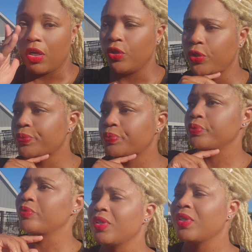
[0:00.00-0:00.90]
on.
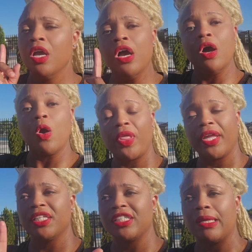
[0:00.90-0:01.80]
Hopefully I
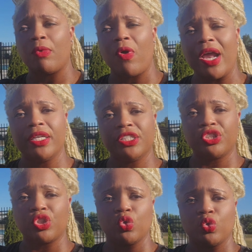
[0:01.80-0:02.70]
can get this MRI done
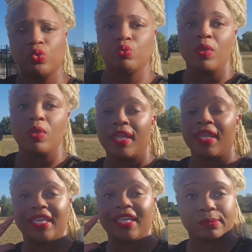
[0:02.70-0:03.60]
soon.
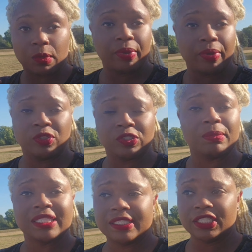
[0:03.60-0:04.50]
Get some more pills in
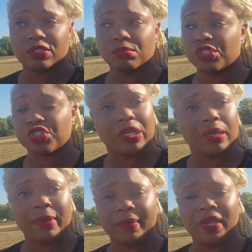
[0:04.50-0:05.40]
my system because your
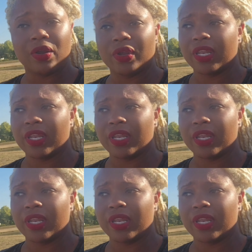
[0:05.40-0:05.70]
girl baby hurt